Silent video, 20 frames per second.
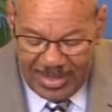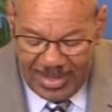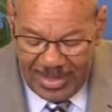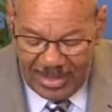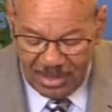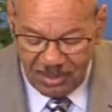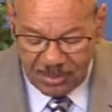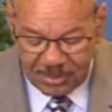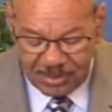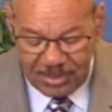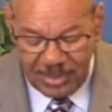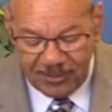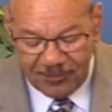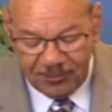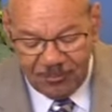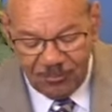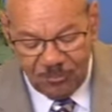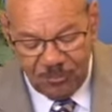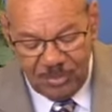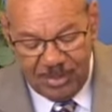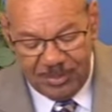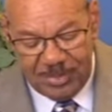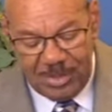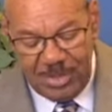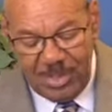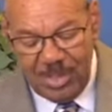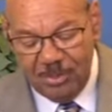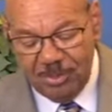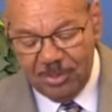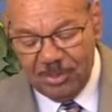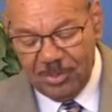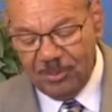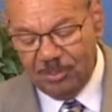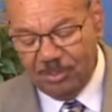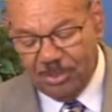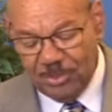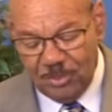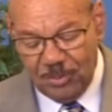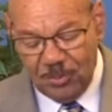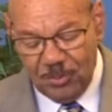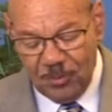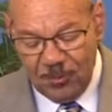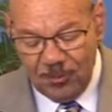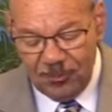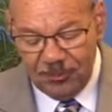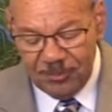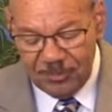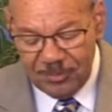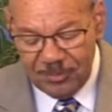aqueduct from the upper pool,